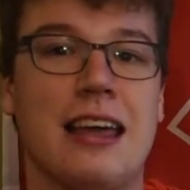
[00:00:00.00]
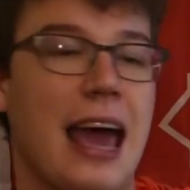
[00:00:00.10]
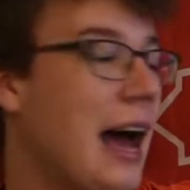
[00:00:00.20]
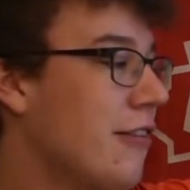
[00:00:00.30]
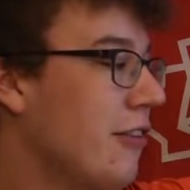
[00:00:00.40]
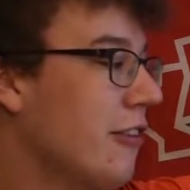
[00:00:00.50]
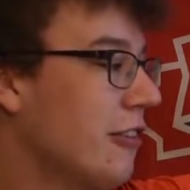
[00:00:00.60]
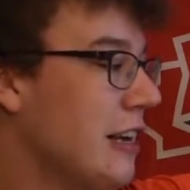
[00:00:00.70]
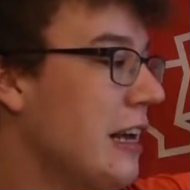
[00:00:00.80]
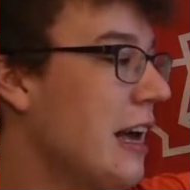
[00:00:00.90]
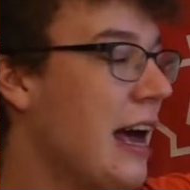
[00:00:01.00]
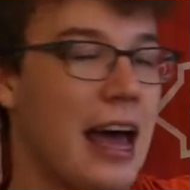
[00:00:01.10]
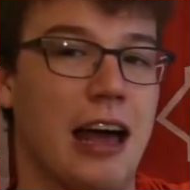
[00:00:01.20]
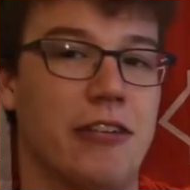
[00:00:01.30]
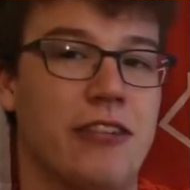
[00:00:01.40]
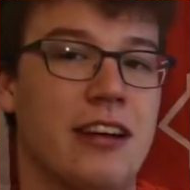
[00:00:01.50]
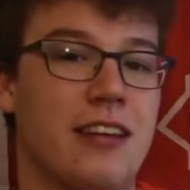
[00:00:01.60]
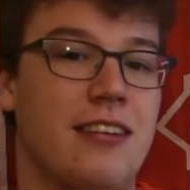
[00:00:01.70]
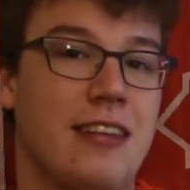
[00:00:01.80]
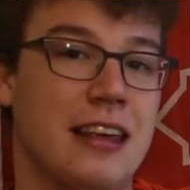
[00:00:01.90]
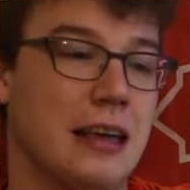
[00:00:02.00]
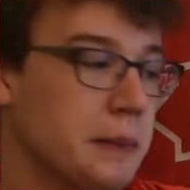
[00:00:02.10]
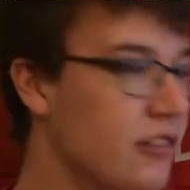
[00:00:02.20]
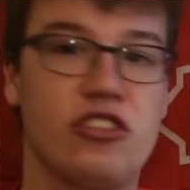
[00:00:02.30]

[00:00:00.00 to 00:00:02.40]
Cavalry FC.